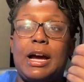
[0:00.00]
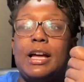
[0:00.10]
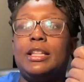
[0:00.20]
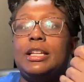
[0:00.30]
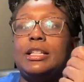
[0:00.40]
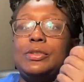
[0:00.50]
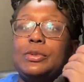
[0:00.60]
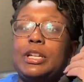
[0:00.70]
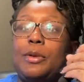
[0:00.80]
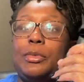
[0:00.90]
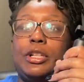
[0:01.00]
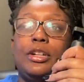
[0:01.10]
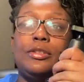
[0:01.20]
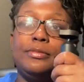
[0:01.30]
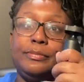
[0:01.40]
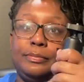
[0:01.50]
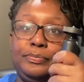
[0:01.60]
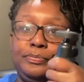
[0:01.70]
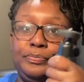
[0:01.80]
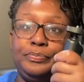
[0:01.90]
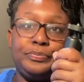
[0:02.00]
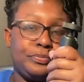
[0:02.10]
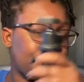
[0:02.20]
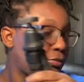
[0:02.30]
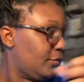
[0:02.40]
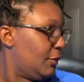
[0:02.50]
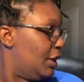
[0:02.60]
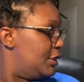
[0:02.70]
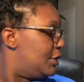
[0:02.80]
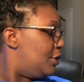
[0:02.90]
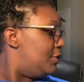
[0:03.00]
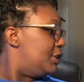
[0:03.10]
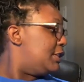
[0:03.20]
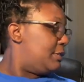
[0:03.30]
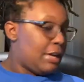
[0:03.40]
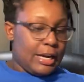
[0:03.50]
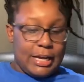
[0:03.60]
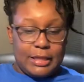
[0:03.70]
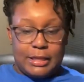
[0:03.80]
I'll link this one down below. So I got